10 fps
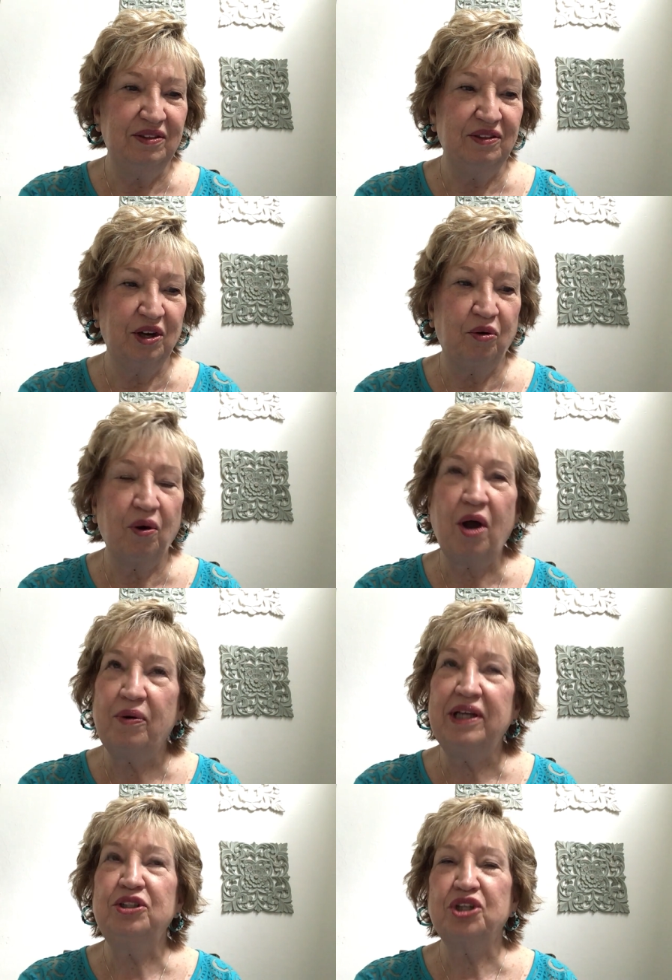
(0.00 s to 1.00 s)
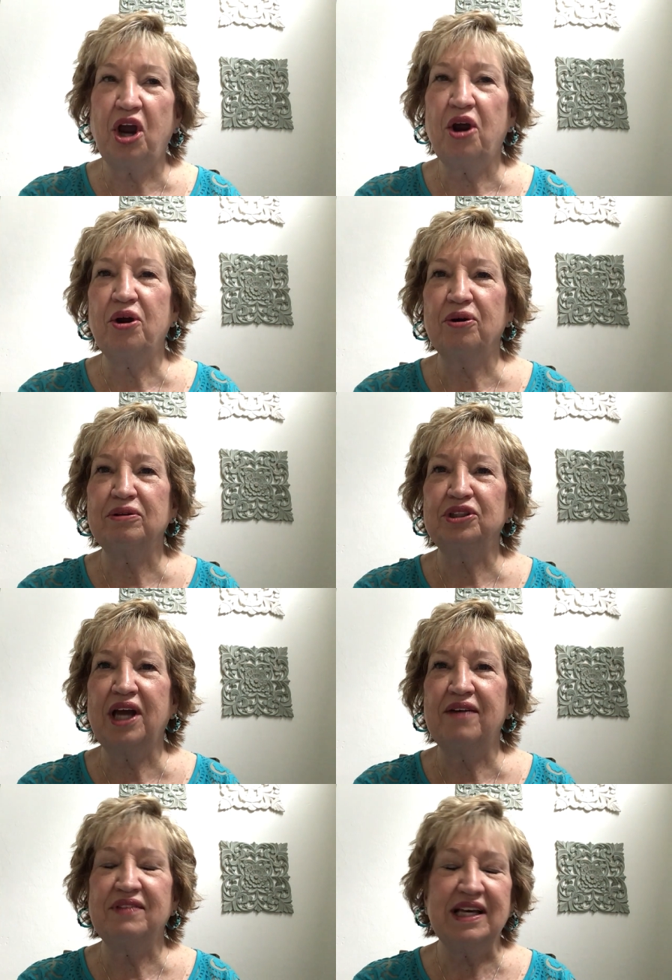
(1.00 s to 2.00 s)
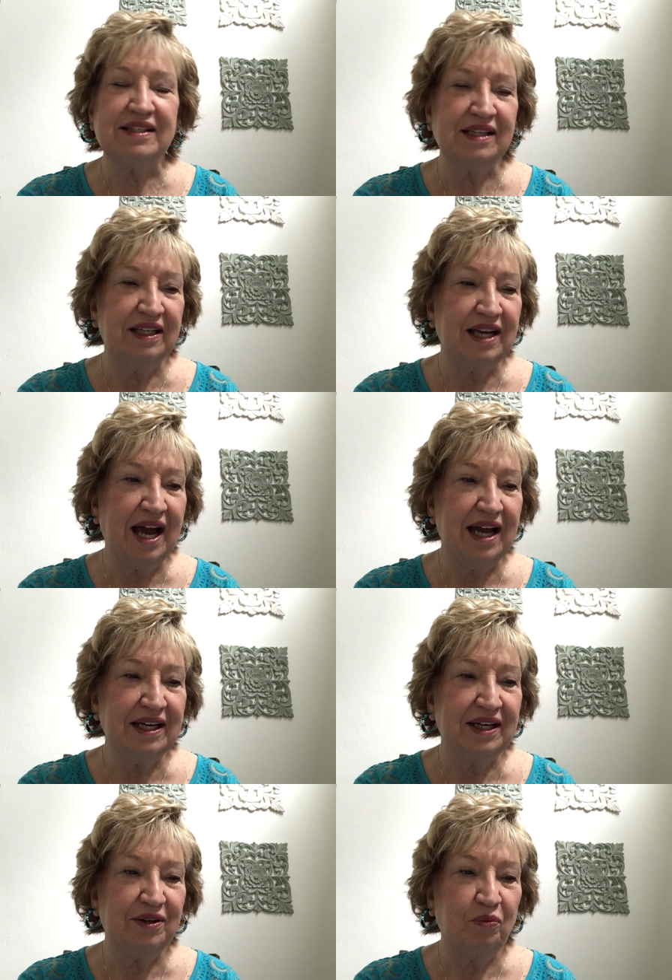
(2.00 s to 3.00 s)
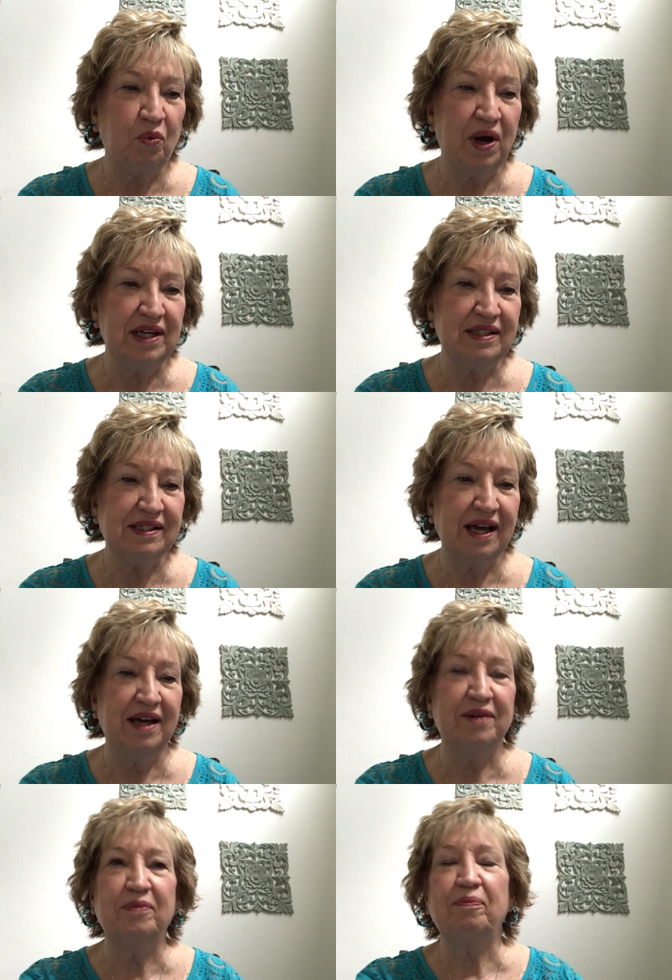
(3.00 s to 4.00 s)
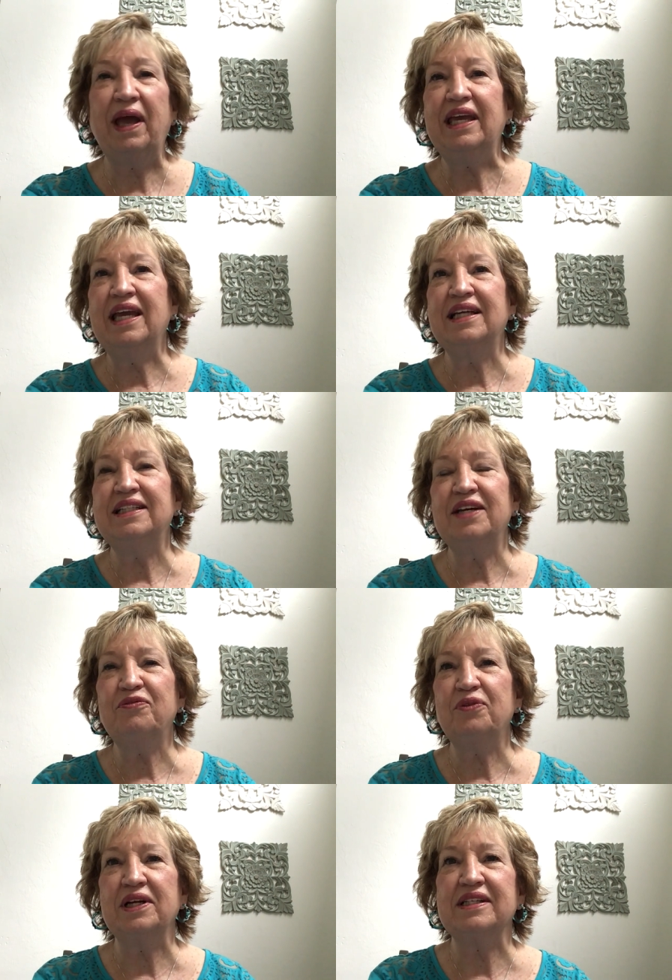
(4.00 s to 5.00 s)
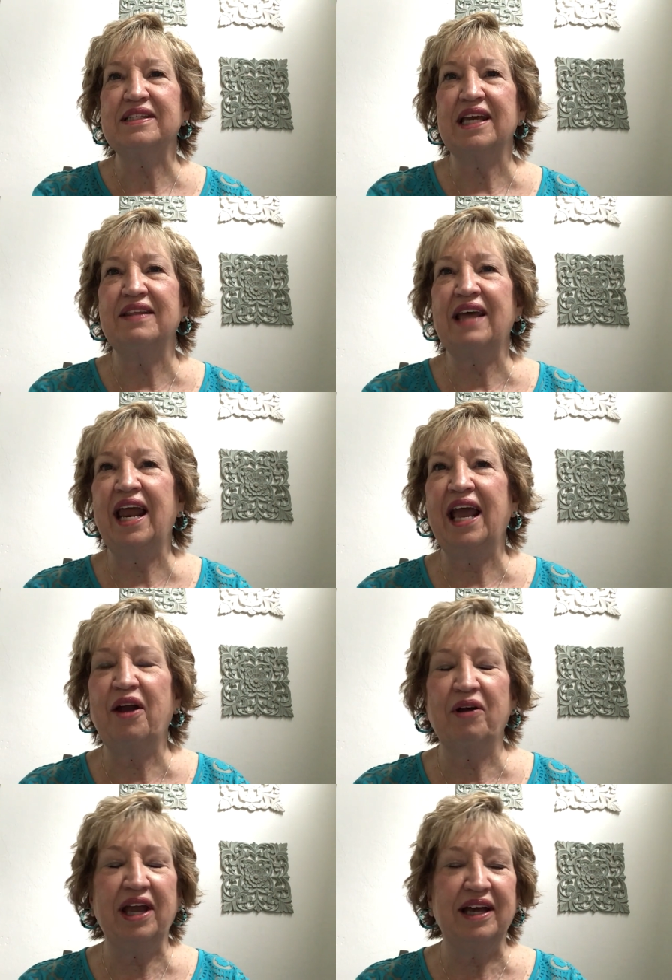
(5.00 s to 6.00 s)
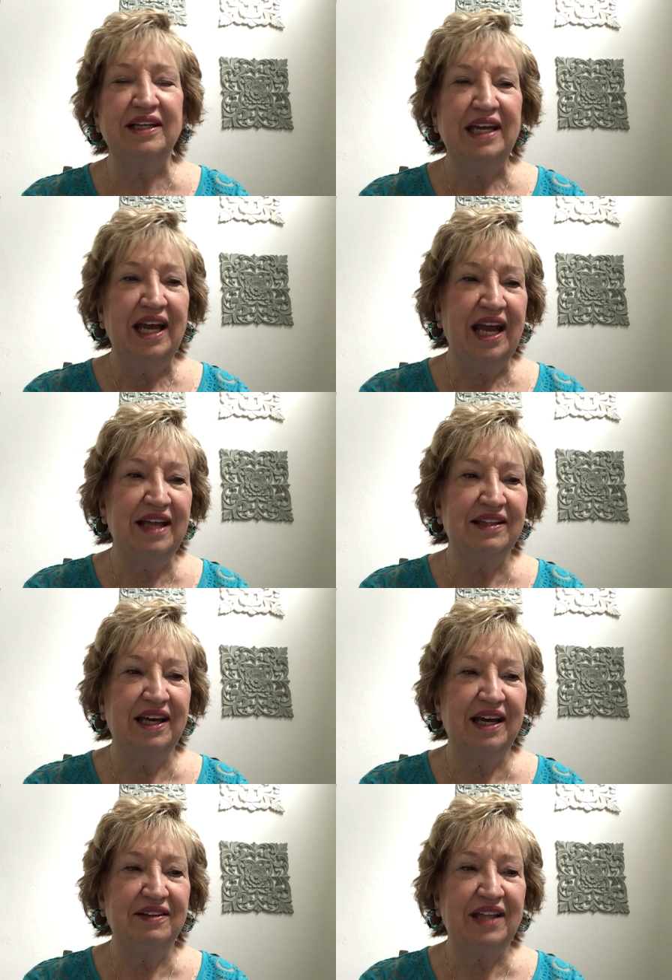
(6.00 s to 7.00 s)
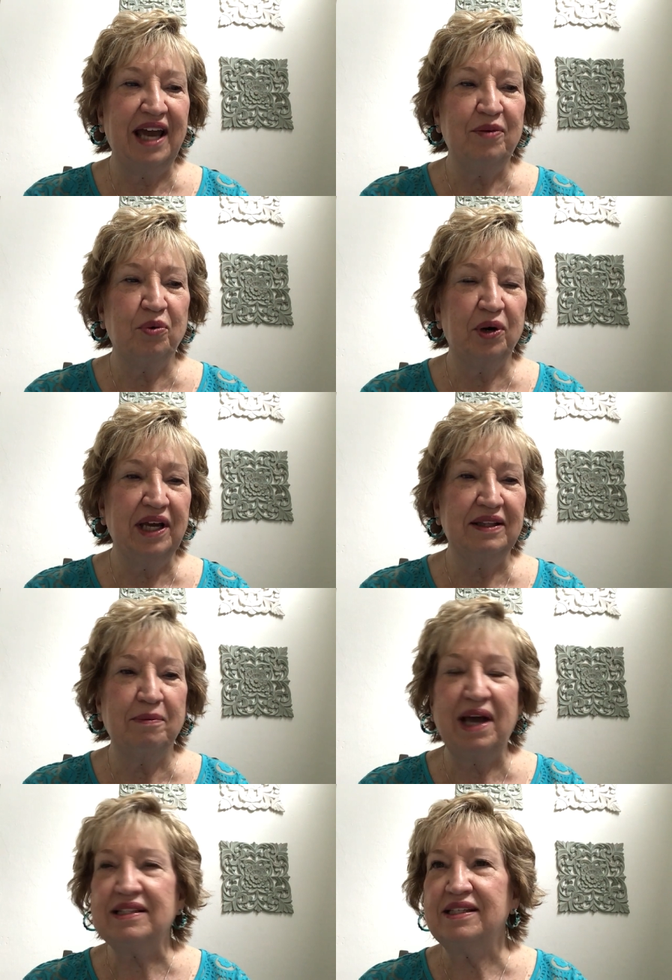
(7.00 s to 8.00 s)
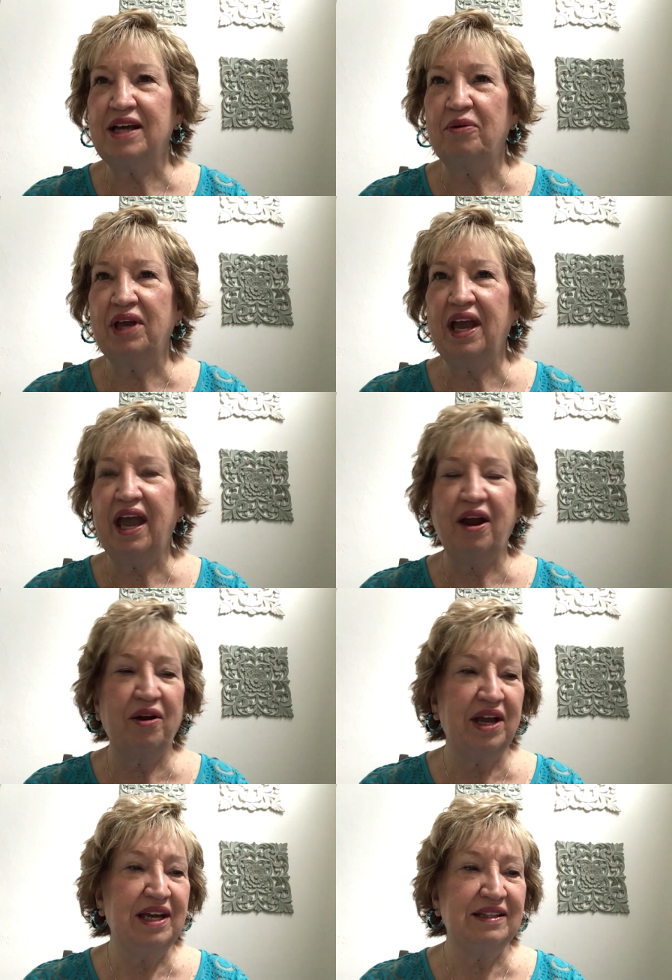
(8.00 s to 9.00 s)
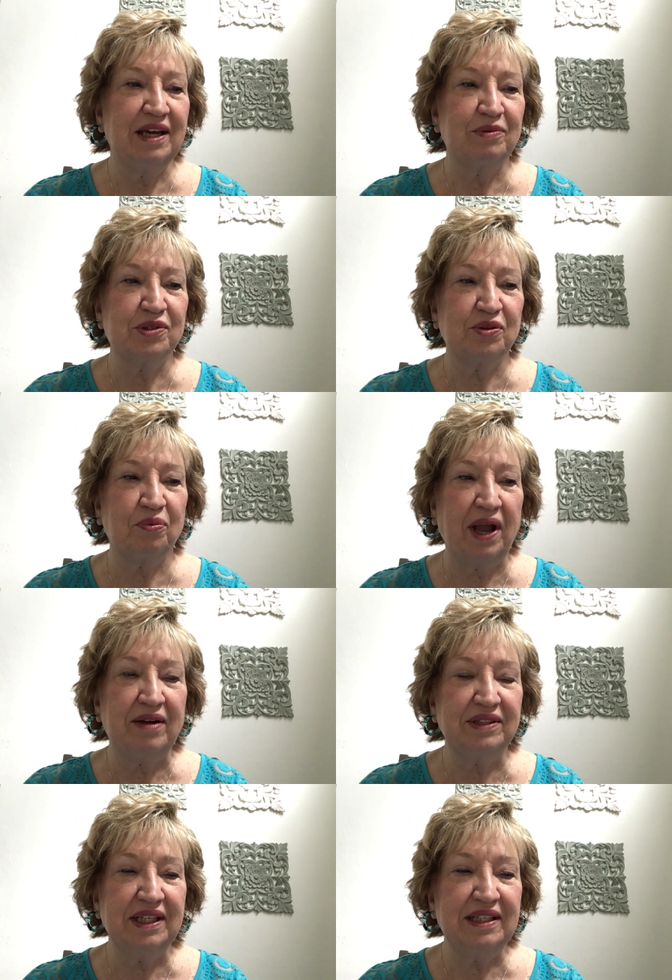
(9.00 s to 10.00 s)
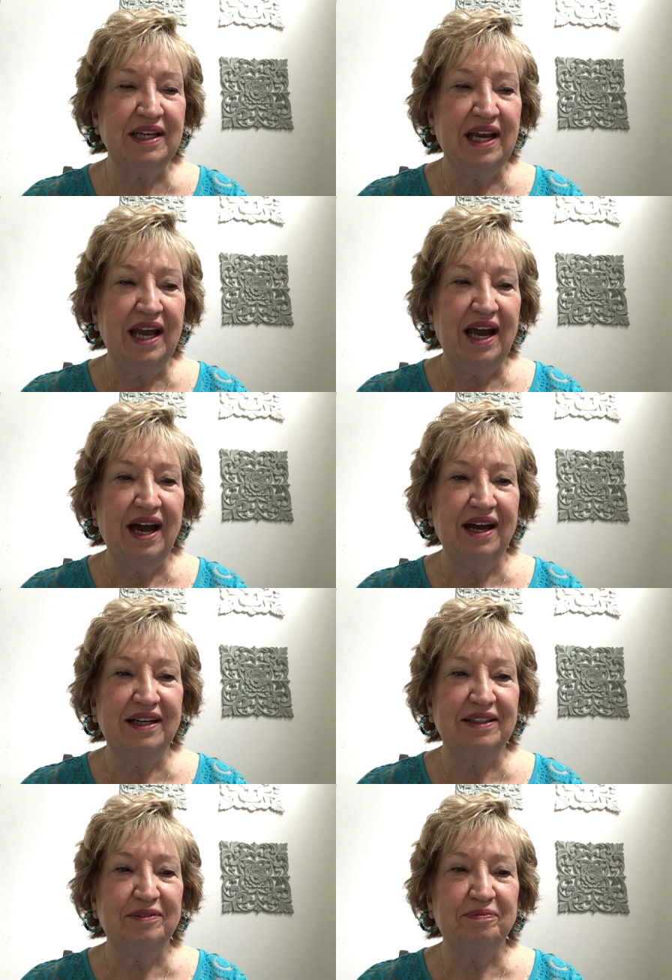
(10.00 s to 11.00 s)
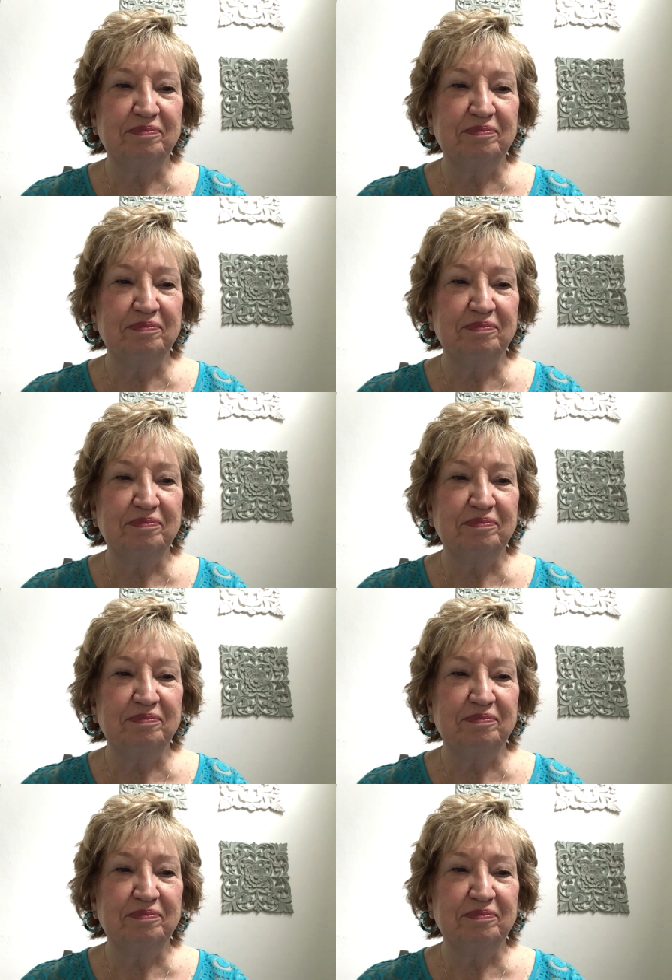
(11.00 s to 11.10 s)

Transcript: the growing church of Thessalonica was uh, making a difference in that area, and that they were in the Macedonia area, and they were surrounded uh,